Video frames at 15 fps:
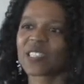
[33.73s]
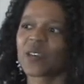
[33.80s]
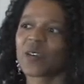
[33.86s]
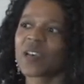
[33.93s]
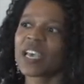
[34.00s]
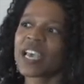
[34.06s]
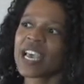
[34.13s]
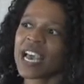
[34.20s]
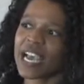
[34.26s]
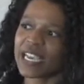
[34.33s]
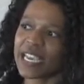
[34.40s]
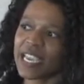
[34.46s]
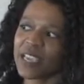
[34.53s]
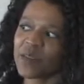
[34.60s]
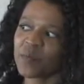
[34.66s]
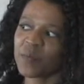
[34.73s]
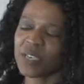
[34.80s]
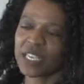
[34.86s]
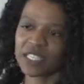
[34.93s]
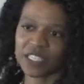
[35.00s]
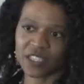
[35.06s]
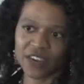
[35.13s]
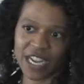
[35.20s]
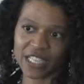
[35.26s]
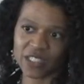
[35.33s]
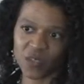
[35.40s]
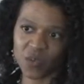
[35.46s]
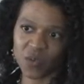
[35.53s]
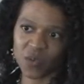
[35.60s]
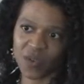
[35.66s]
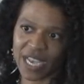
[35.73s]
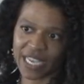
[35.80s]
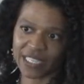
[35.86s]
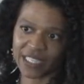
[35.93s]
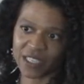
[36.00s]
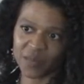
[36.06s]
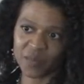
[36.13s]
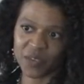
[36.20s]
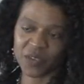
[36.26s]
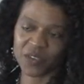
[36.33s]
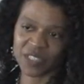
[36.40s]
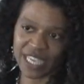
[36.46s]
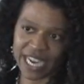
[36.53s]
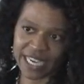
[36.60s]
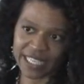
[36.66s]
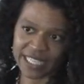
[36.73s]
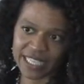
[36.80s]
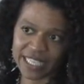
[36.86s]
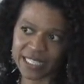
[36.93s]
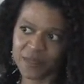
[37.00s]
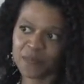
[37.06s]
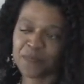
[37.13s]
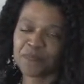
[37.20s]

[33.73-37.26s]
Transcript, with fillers: So I came into grad school as a computer scientist.